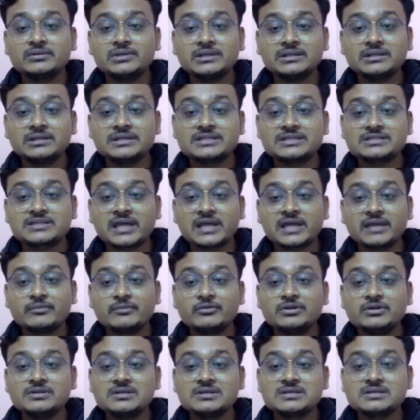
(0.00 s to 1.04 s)
his time
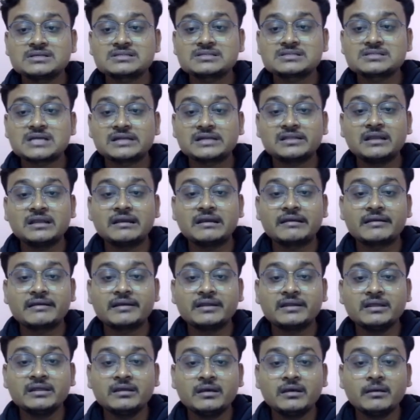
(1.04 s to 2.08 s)
with Sada
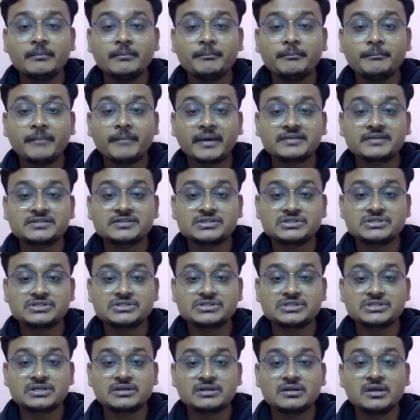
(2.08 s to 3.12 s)
literary
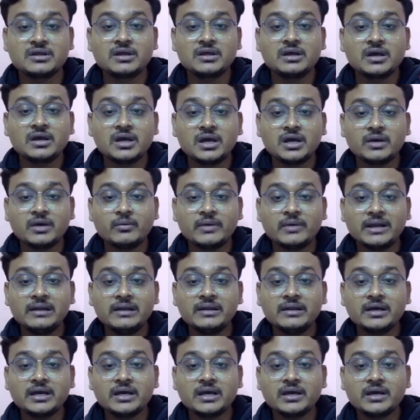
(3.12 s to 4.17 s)
messenger,
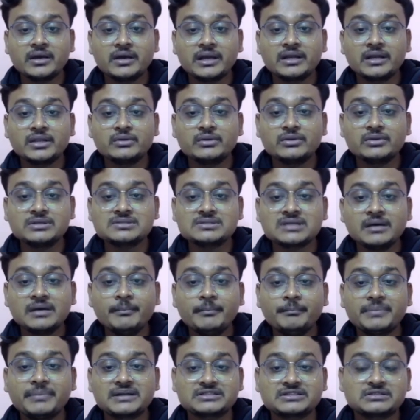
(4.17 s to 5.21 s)
and during some
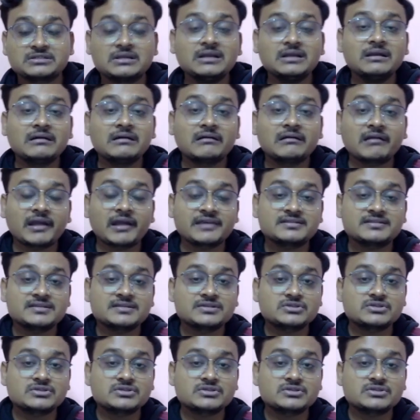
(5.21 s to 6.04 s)
personal crisis.